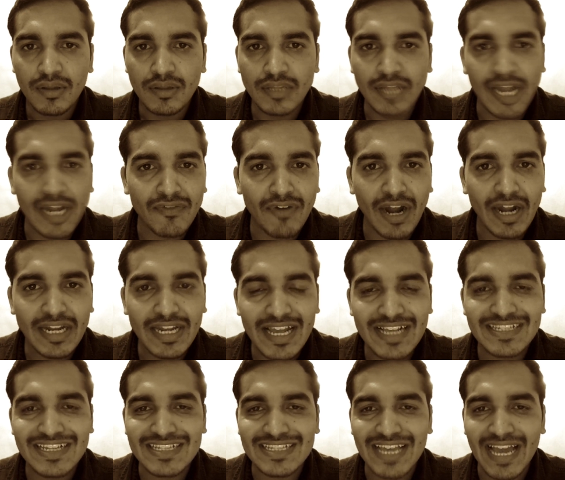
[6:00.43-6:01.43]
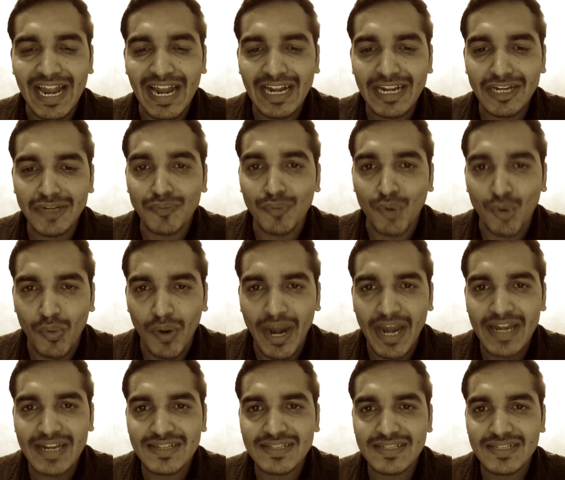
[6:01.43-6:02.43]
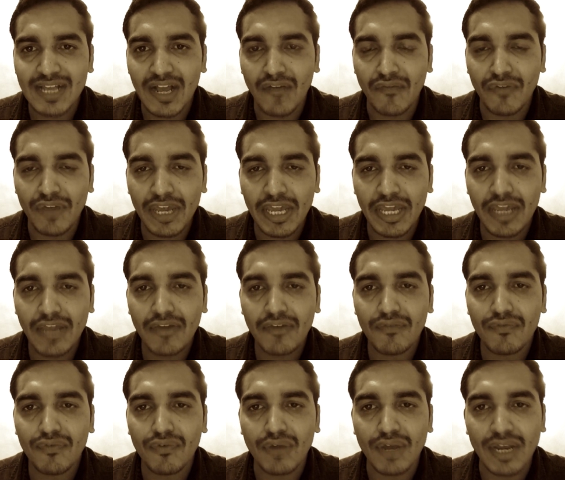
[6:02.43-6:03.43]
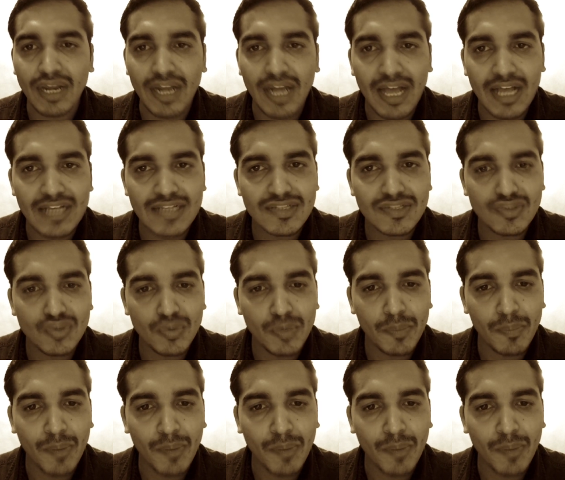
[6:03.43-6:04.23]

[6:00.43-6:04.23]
The advantage is that it provides a way for a class to be